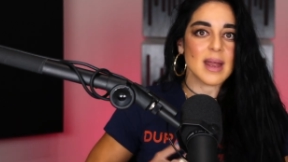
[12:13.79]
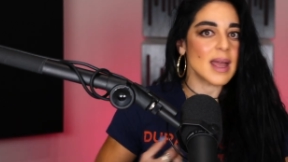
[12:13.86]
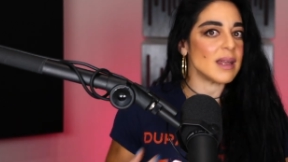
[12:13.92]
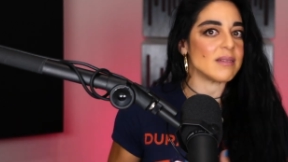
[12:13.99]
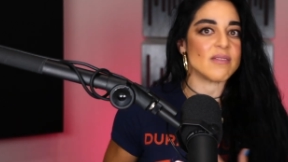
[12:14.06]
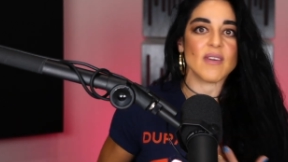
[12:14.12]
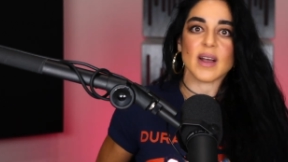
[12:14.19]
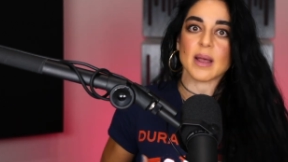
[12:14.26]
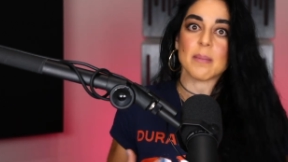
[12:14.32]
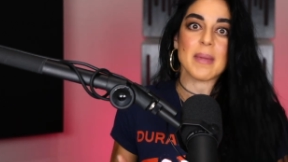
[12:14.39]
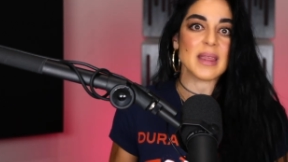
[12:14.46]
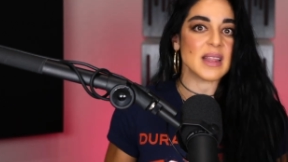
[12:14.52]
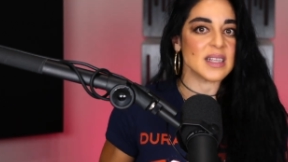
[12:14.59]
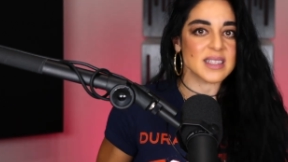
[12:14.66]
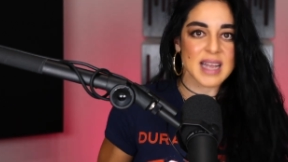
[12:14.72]
and fucking
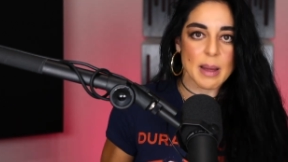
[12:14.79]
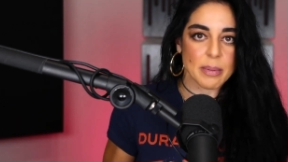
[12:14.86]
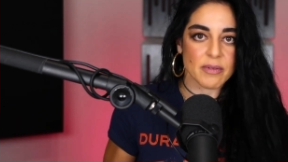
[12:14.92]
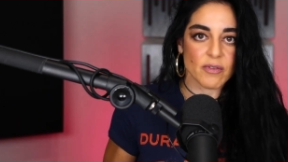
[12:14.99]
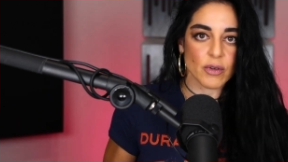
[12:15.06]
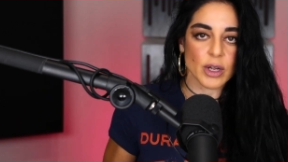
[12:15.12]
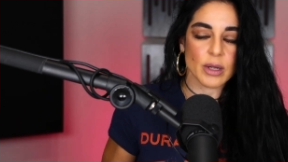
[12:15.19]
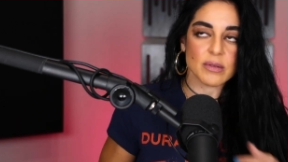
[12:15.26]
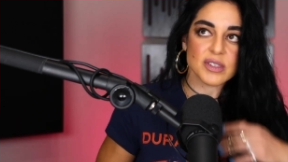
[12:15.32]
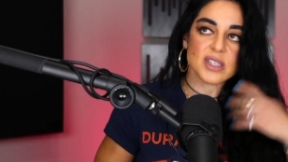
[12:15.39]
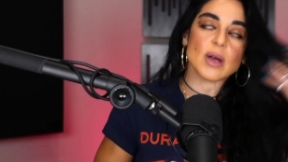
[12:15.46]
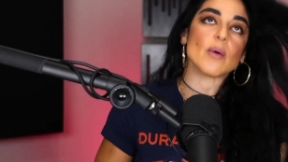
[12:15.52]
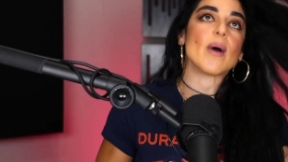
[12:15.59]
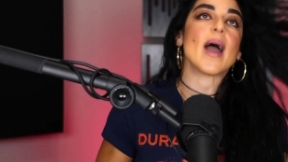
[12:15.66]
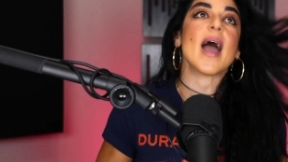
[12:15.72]
make things happen for you
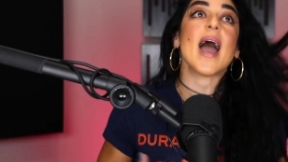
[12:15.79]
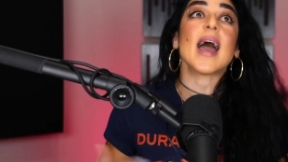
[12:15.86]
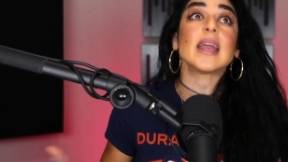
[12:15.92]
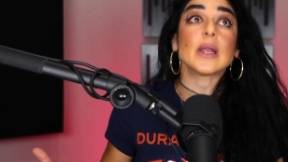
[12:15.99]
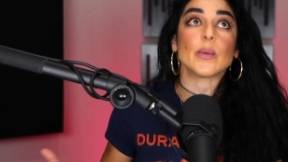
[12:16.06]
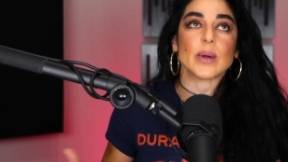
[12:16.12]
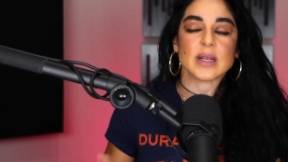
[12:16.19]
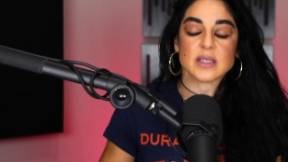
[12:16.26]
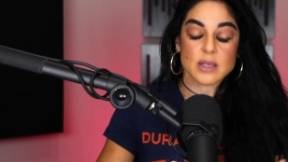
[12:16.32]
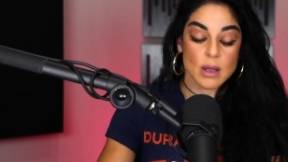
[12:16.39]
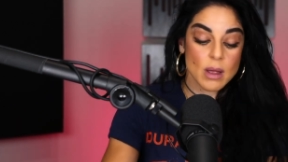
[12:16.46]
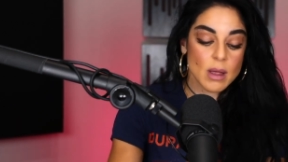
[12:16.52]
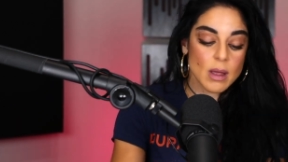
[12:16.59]
so anyways